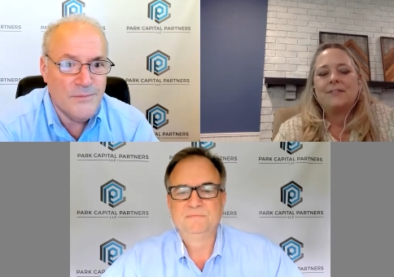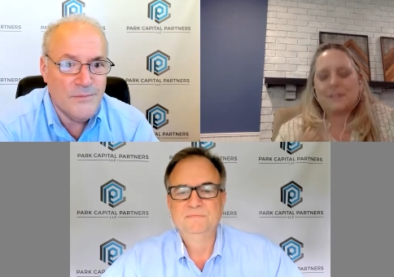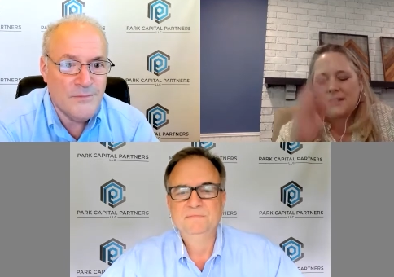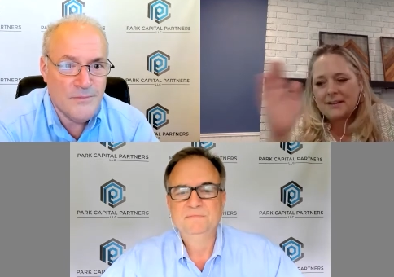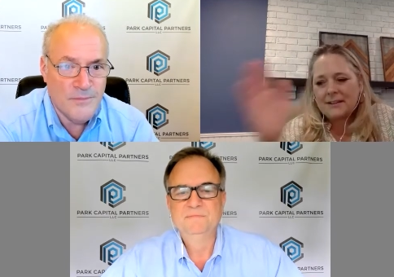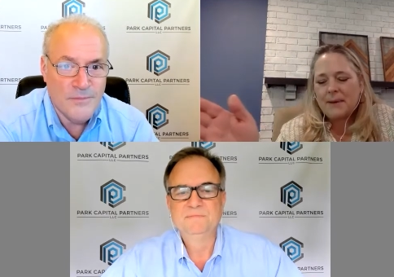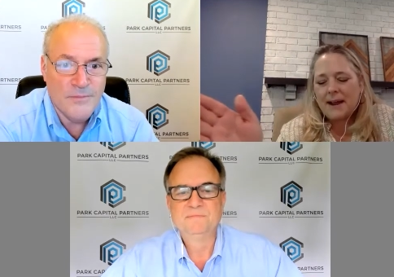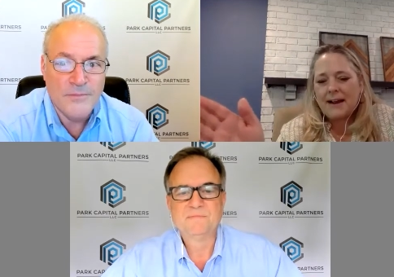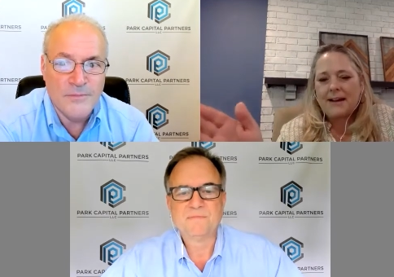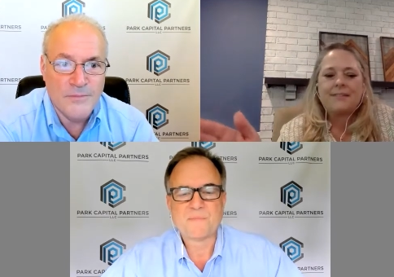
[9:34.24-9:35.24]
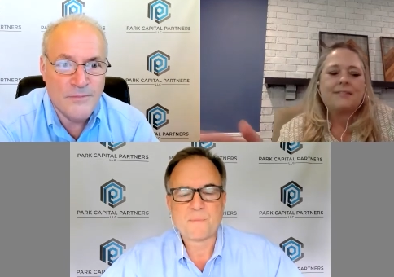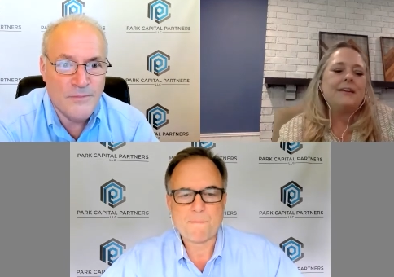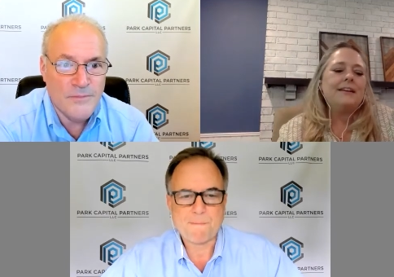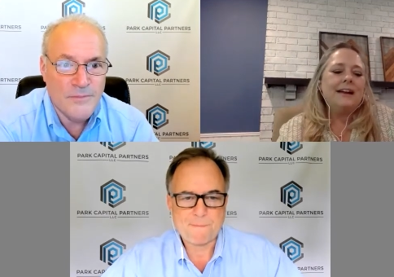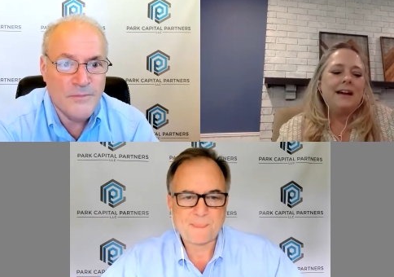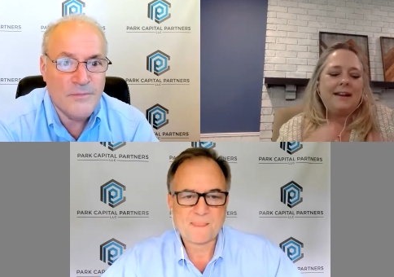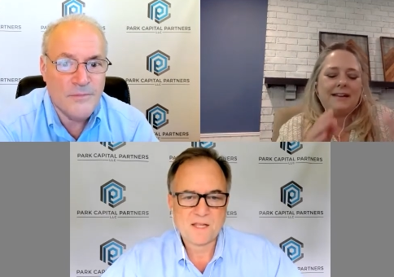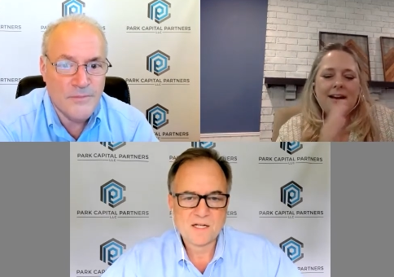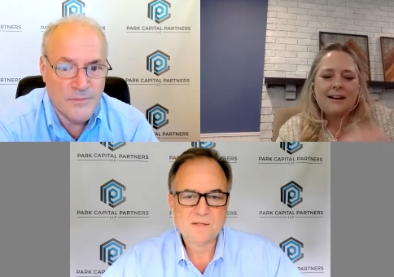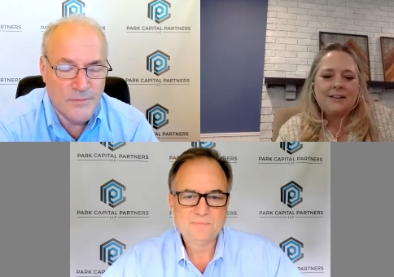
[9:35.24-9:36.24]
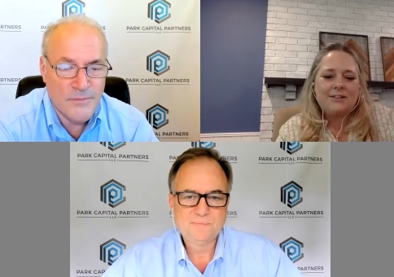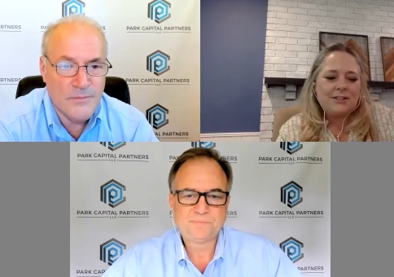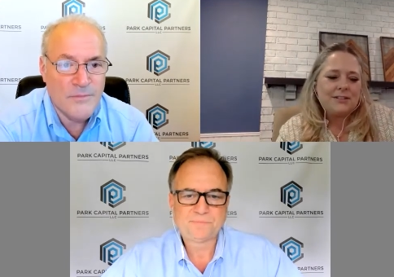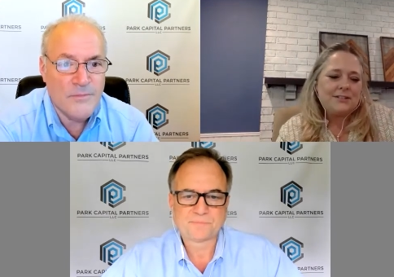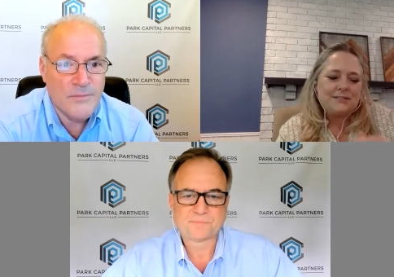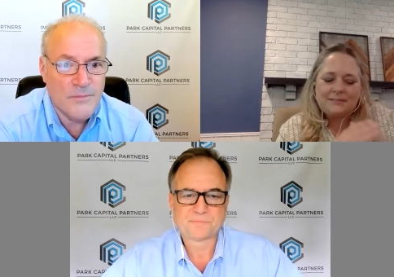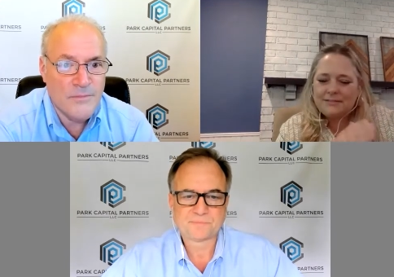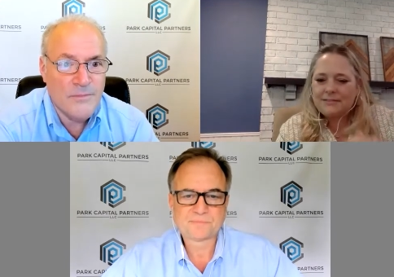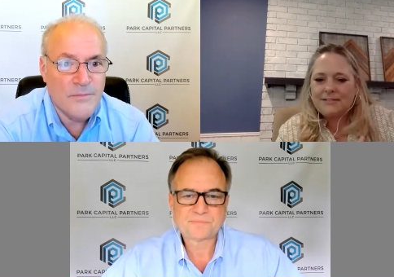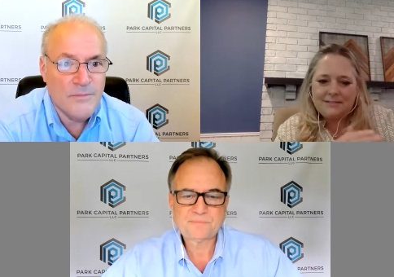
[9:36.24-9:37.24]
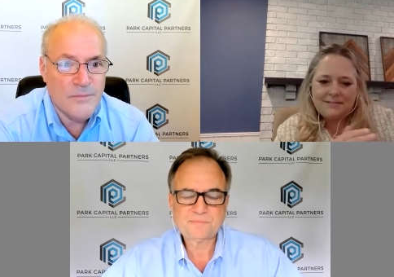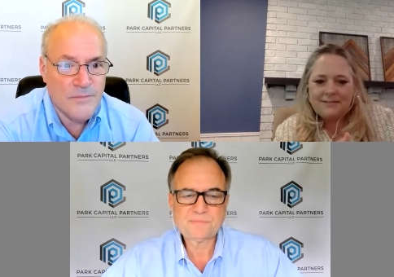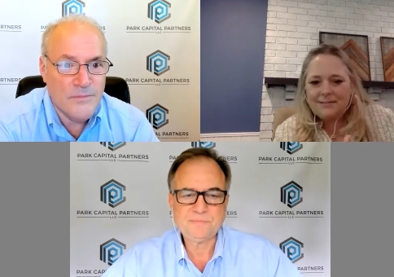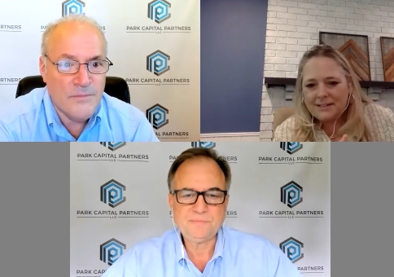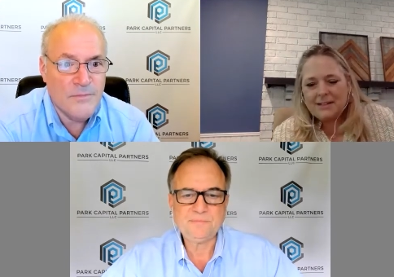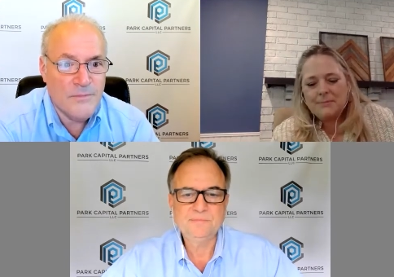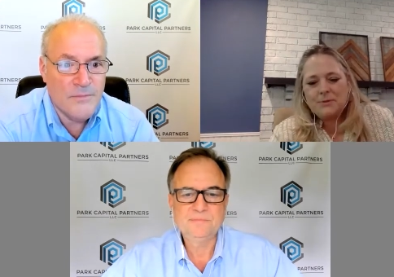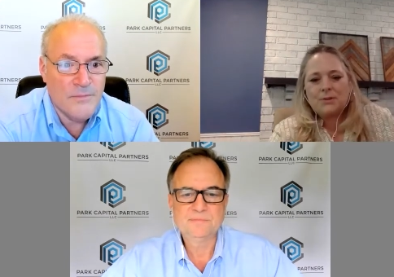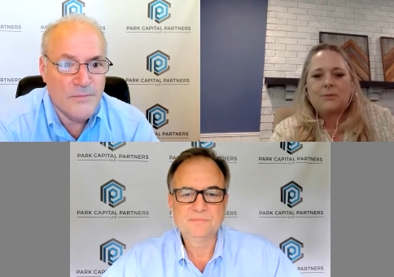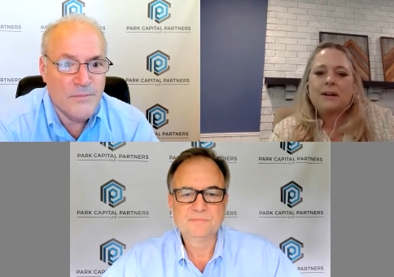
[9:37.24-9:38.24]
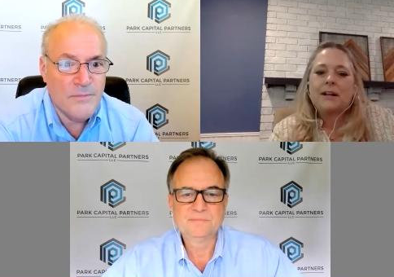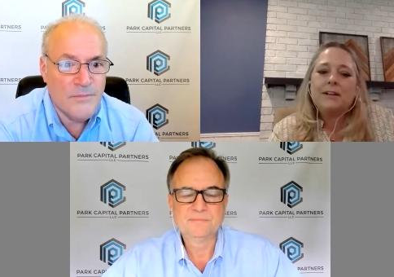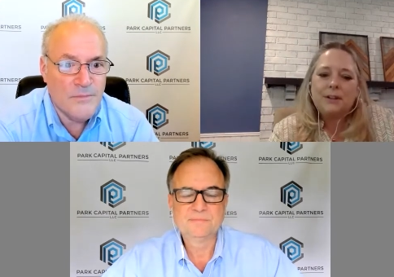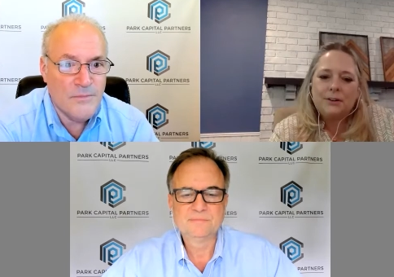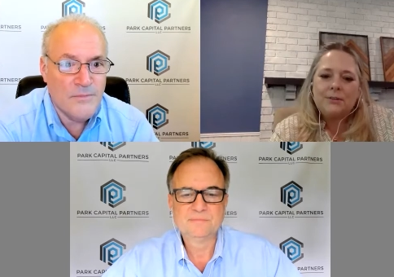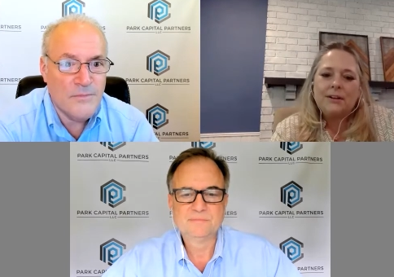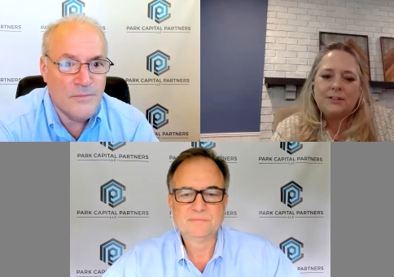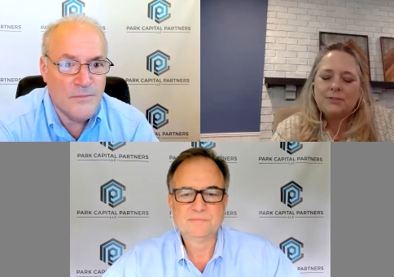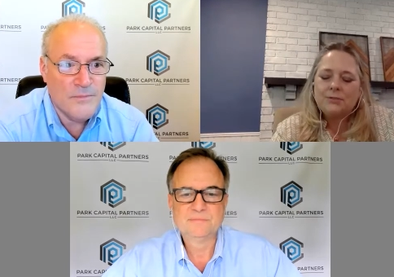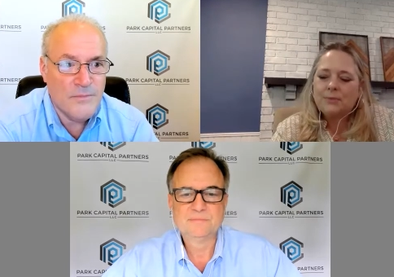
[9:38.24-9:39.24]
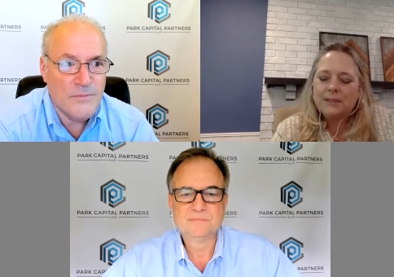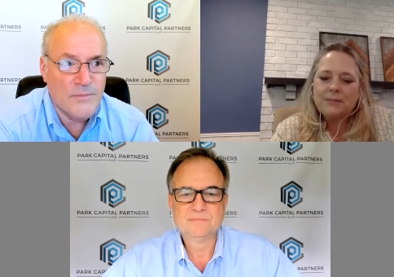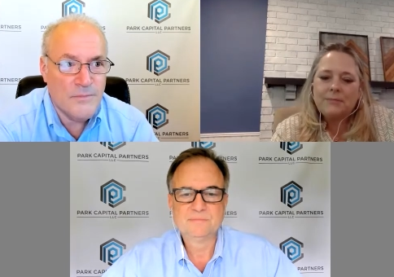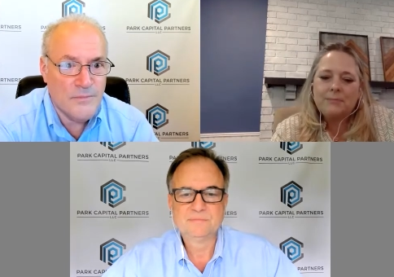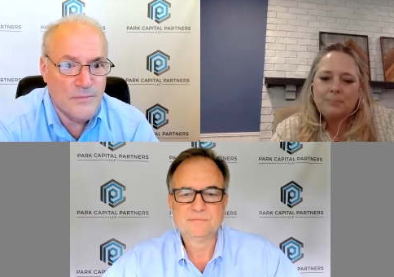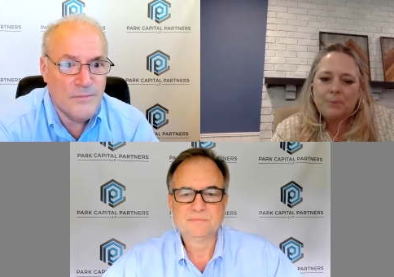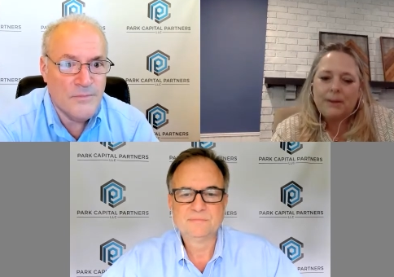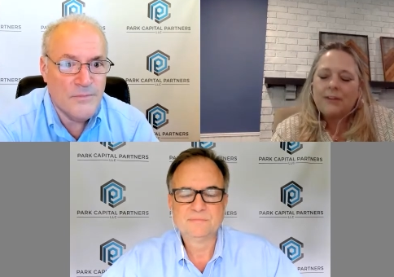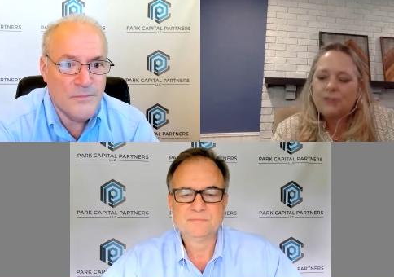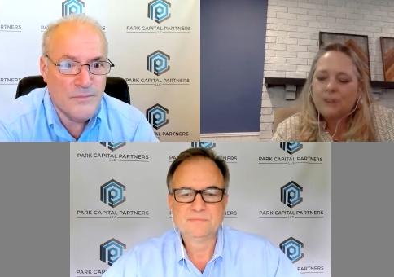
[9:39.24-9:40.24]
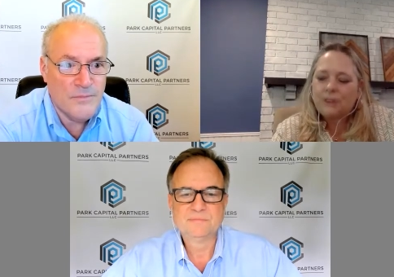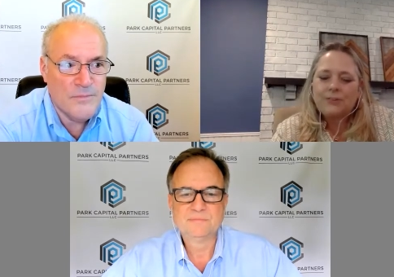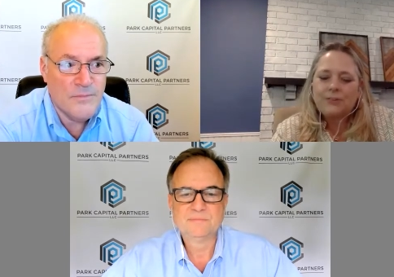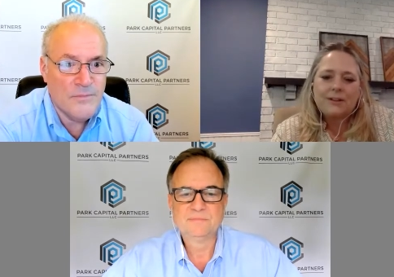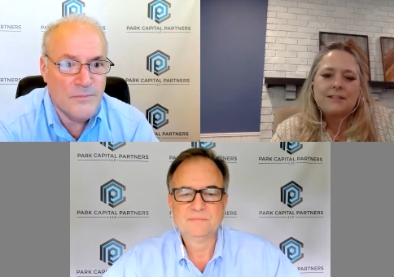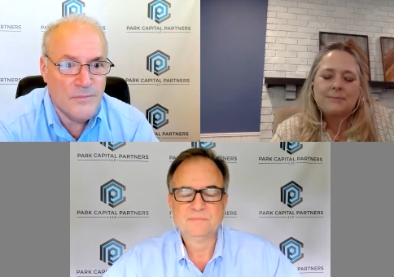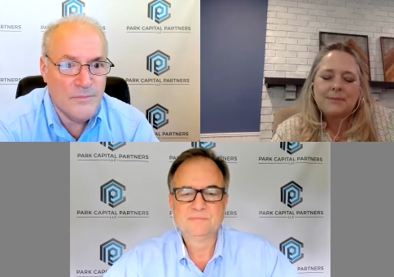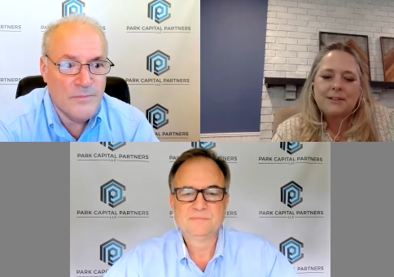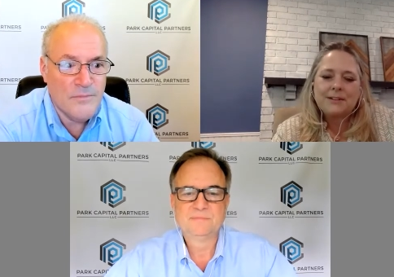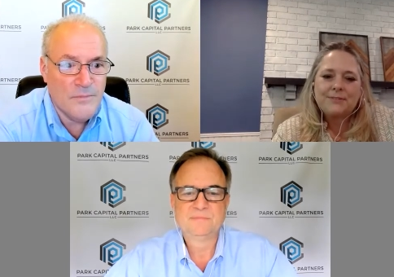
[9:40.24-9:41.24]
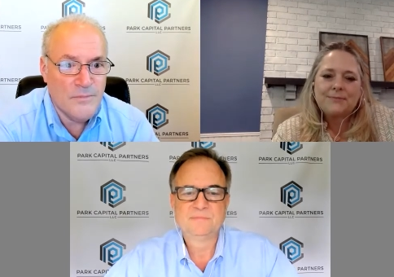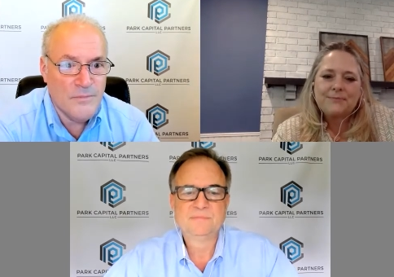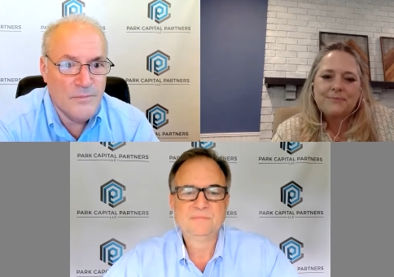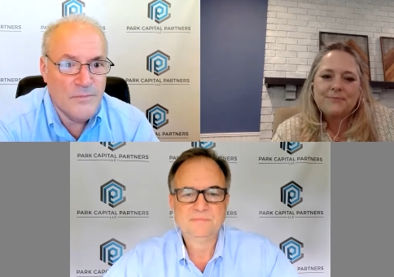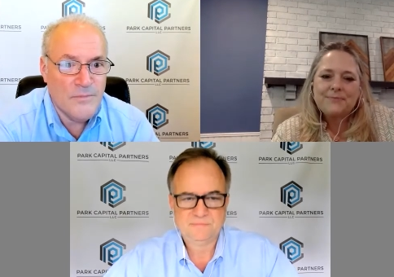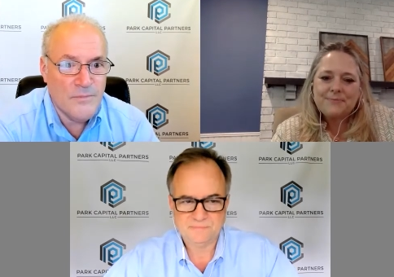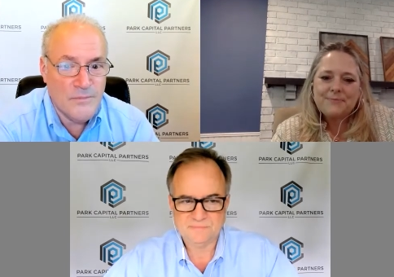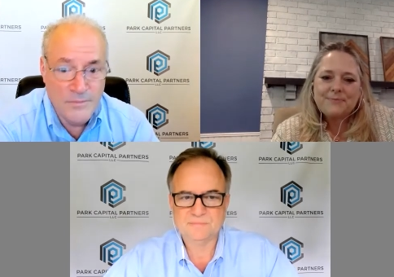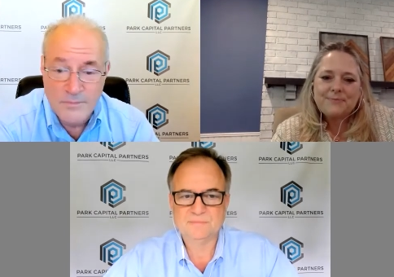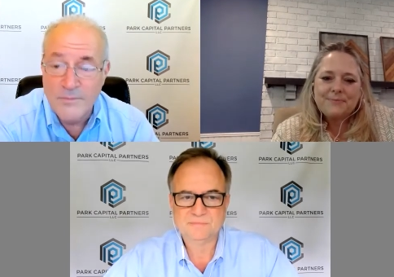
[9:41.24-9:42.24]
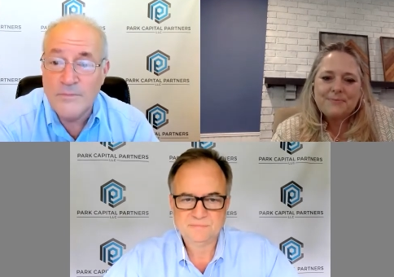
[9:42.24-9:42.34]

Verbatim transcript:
Speaker 1: for staying the path and not just keep doing what I know and to really branch out and try something new. Mm-hmm.